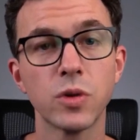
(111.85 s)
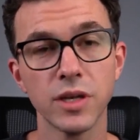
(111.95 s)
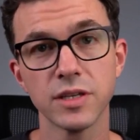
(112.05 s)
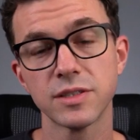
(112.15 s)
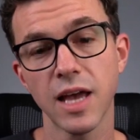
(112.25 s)
can
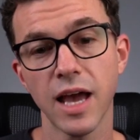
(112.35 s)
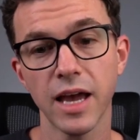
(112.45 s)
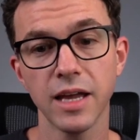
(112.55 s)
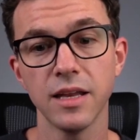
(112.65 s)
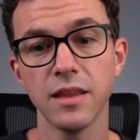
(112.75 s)

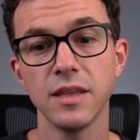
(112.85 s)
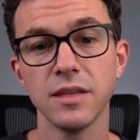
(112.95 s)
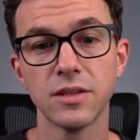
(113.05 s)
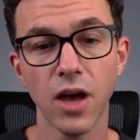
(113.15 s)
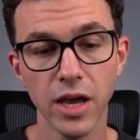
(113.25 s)
decide the
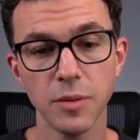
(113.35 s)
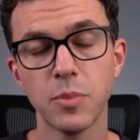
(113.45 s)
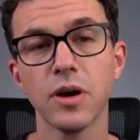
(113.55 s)
type